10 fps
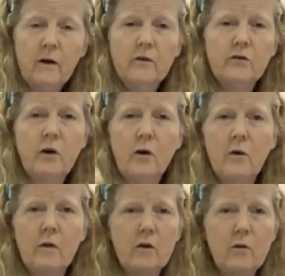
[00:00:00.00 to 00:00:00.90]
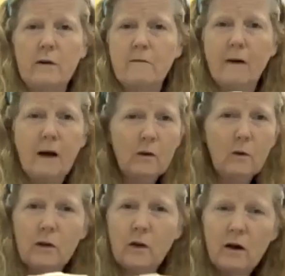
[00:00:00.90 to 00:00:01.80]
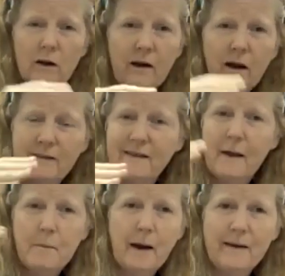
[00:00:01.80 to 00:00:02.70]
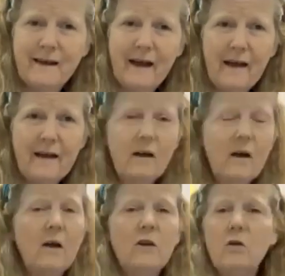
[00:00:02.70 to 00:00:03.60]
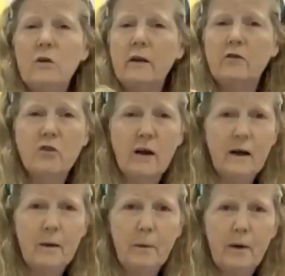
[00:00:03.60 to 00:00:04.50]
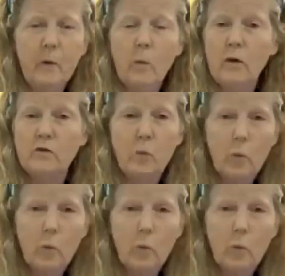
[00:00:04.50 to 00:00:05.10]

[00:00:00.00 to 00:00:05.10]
So you can follow along day by day. You can check up on it once a